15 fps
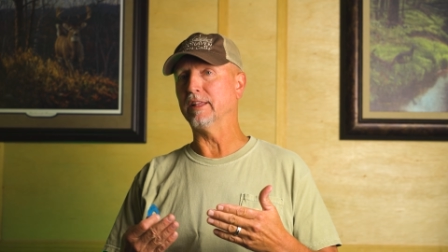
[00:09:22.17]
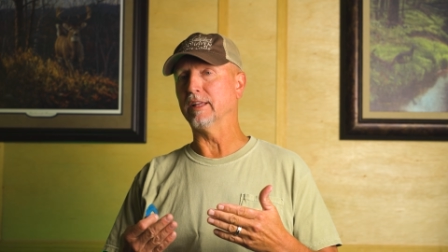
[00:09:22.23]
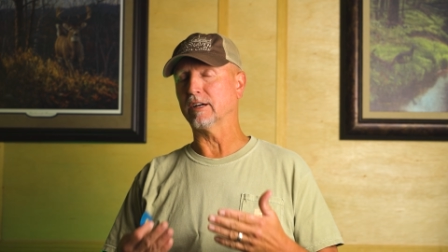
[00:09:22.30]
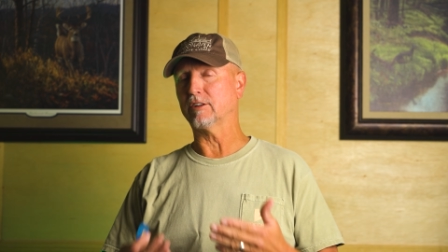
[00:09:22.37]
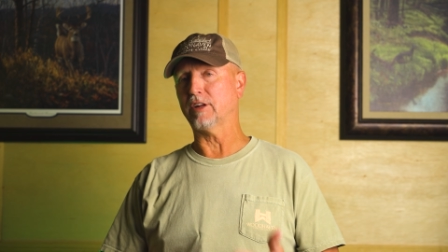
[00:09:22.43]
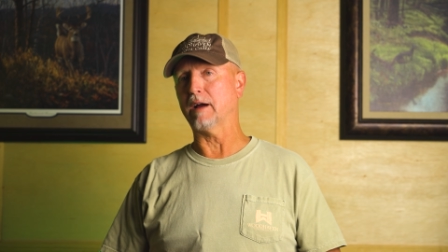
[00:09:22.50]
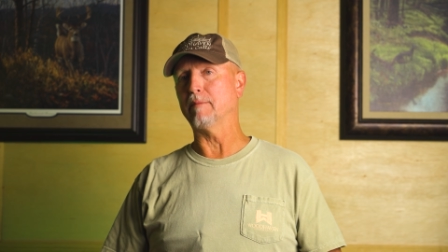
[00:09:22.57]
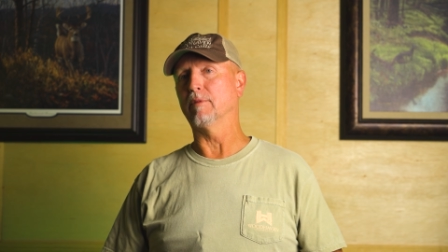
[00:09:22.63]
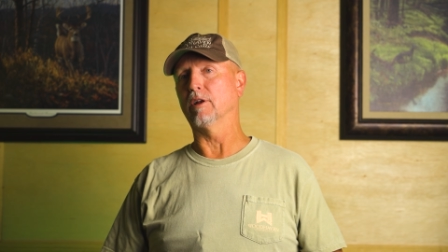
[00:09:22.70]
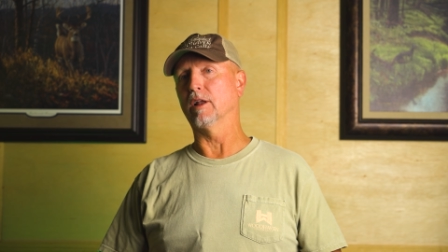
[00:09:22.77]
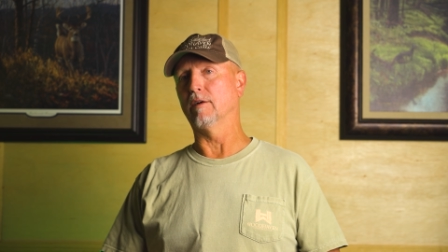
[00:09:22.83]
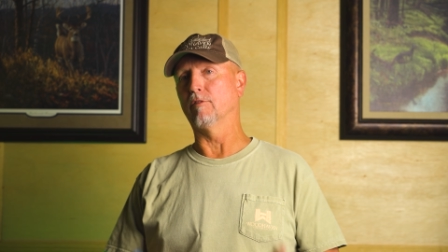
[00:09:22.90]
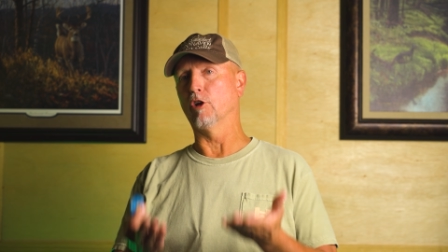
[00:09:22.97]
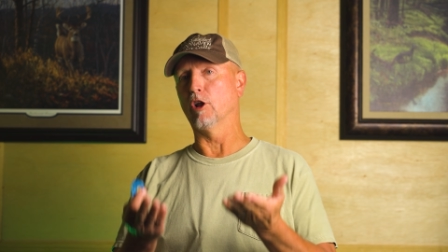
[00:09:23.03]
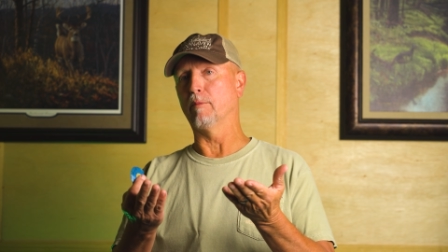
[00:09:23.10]
the excitement
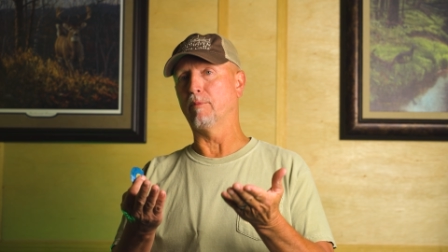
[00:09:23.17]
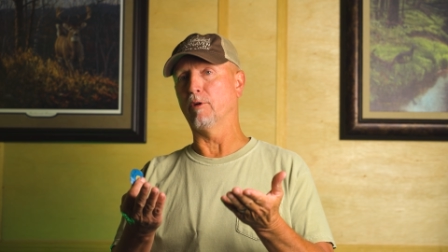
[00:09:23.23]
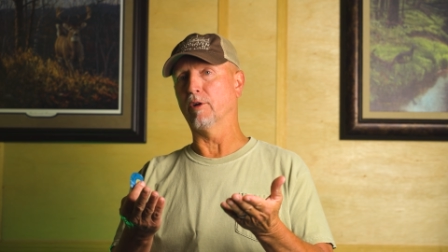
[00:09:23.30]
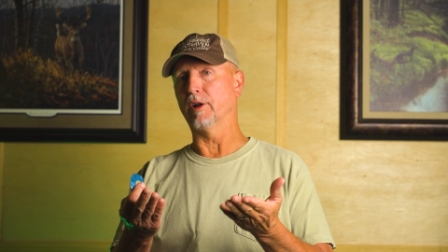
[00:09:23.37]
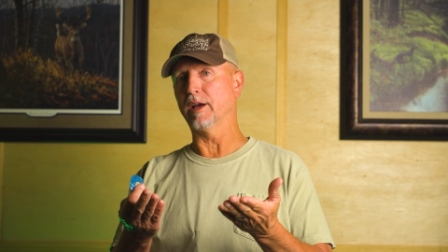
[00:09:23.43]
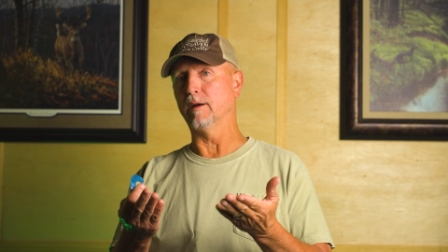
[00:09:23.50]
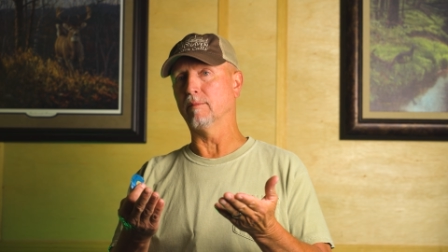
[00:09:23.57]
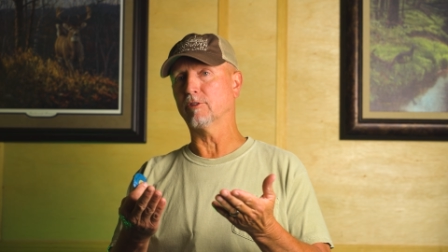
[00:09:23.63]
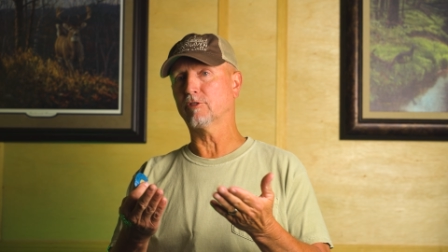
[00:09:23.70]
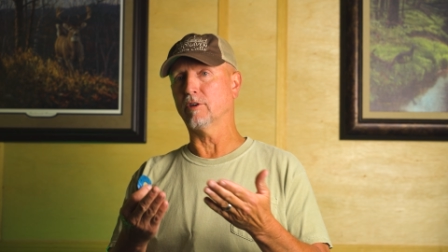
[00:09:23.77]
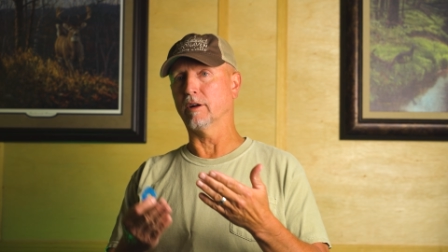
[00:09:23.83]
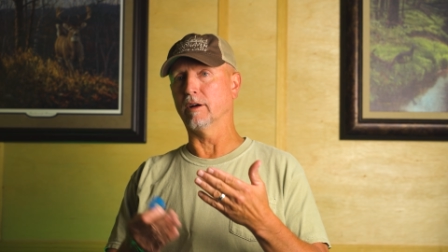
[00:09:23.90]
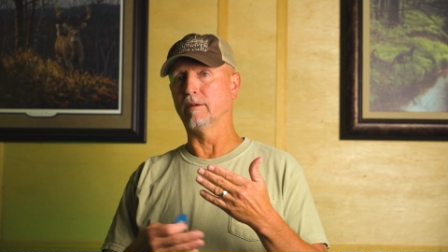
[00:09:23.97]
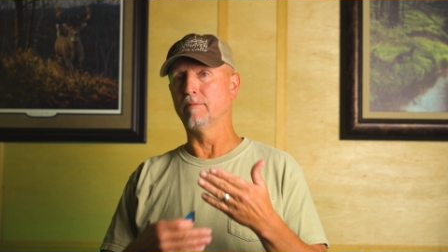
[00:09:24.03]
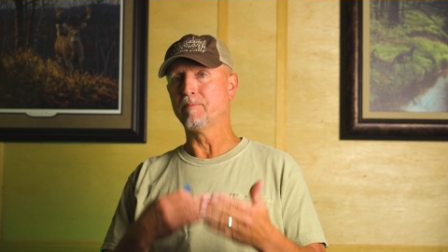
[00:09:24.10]
level up on him. It's
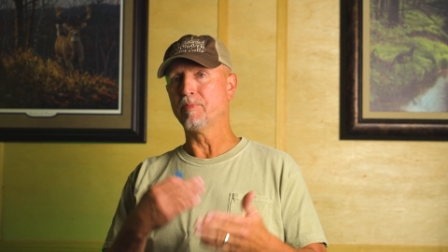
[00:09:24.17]
going